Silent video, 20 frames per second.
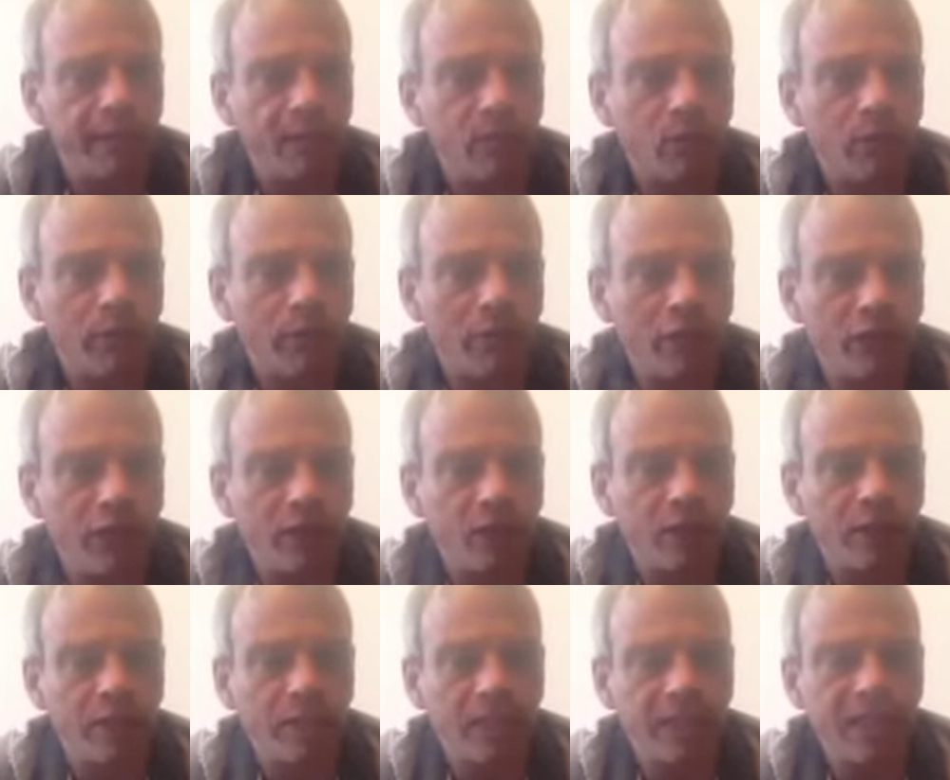what
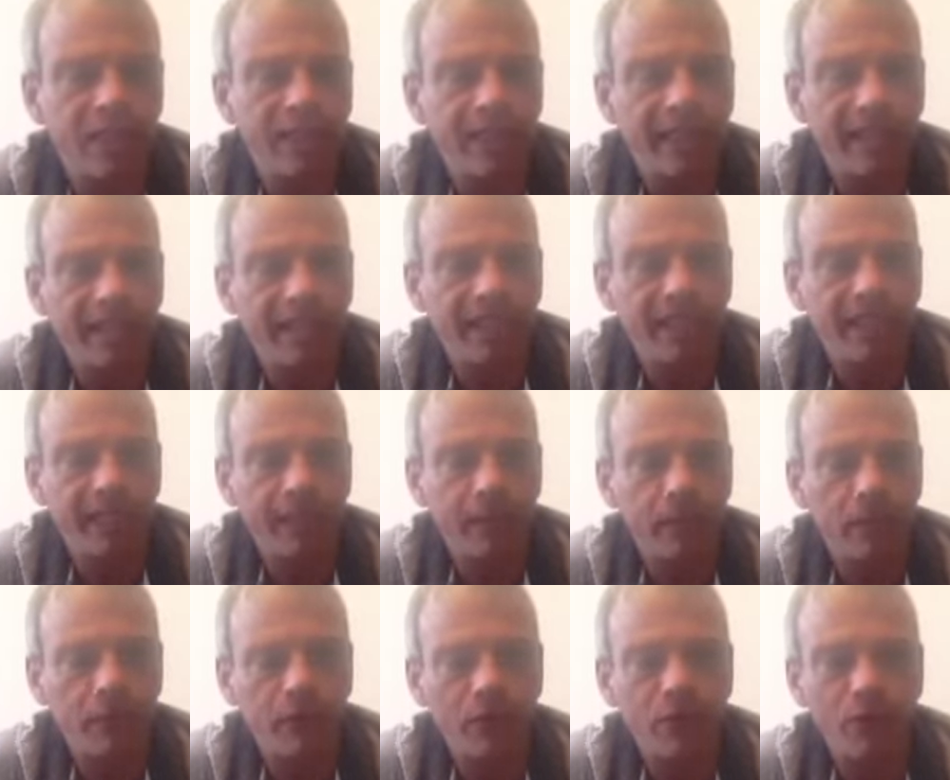follows is a 6-second
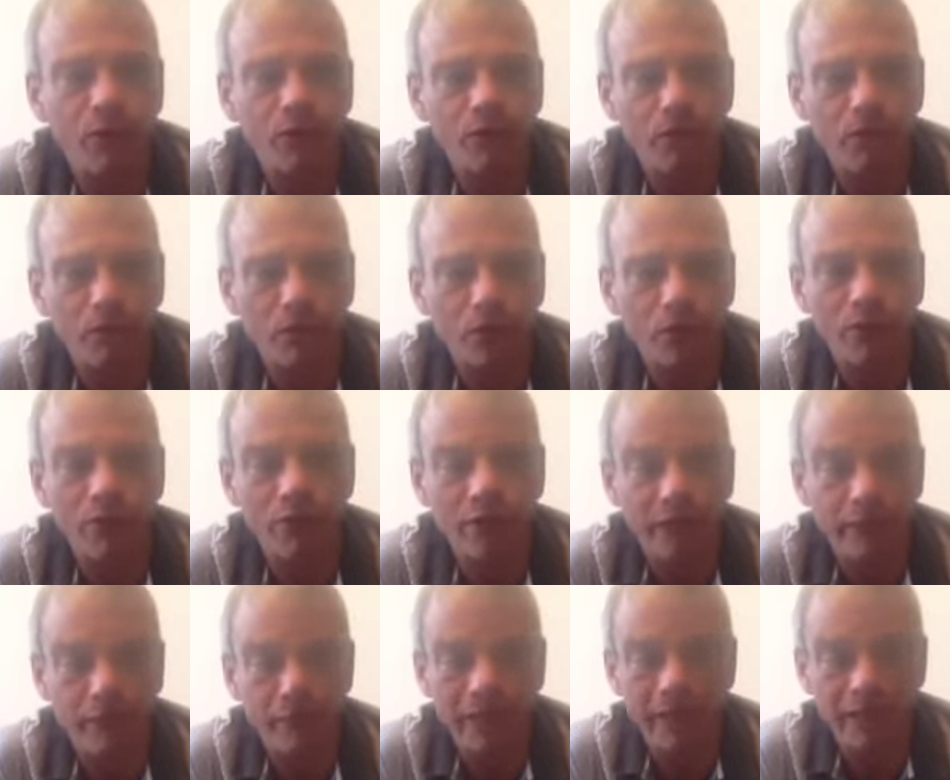clip of a
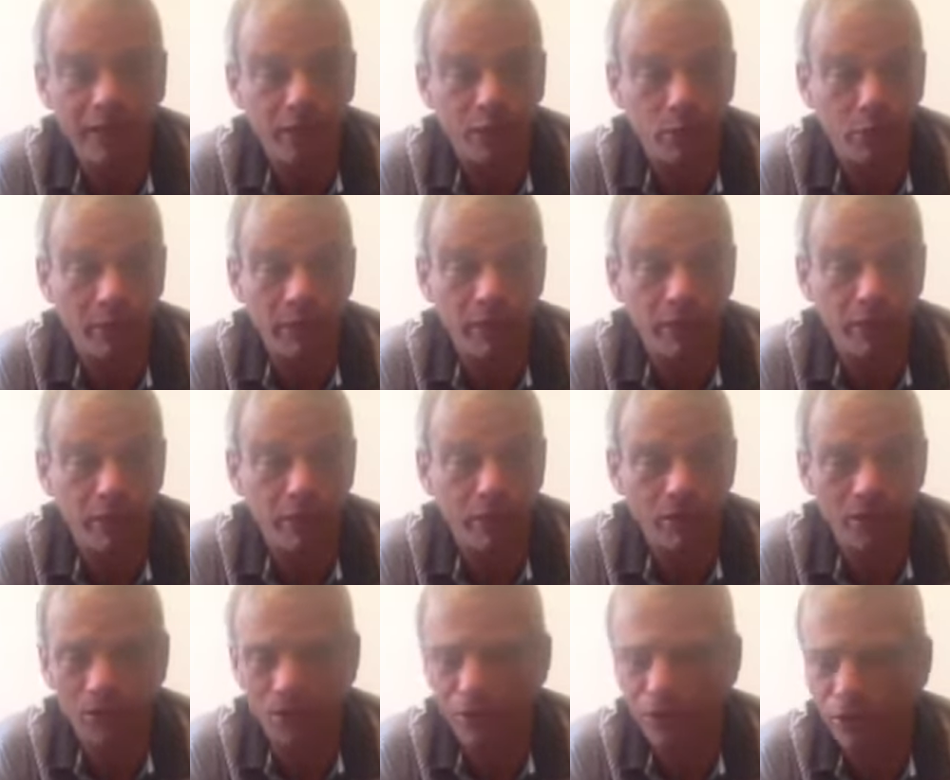WH Smith.
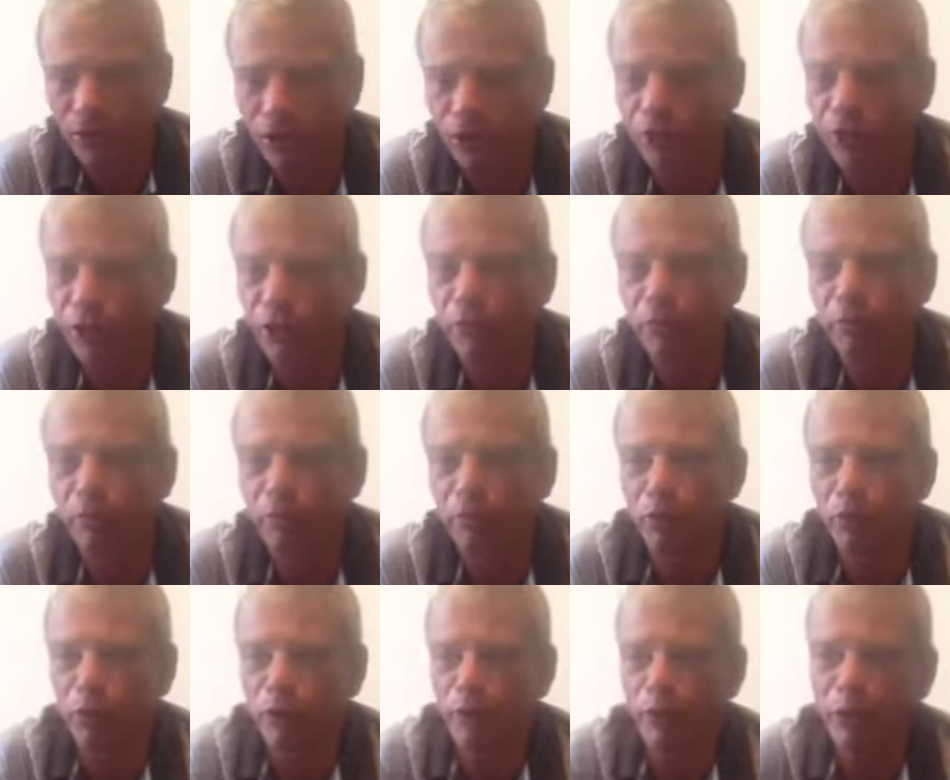So it's
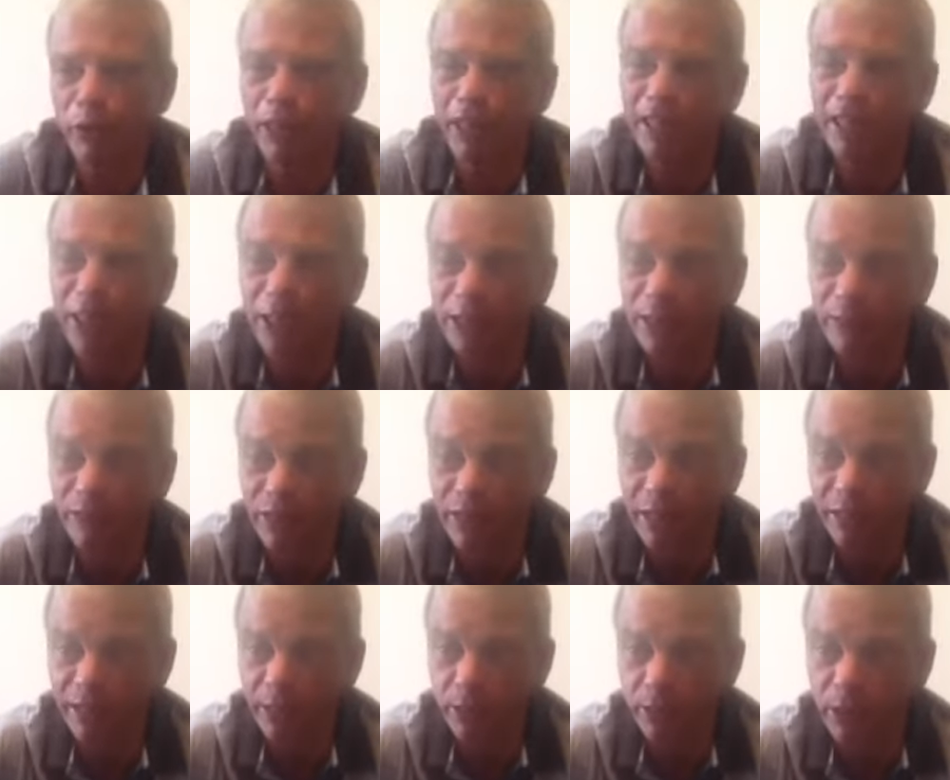not the most exciting
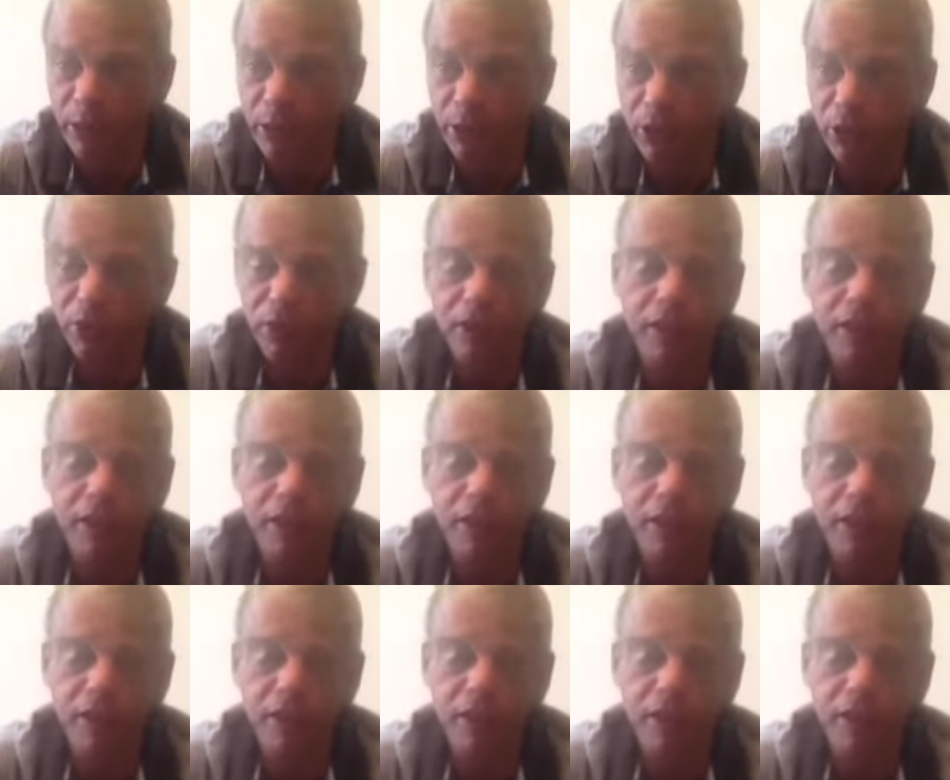video in the world,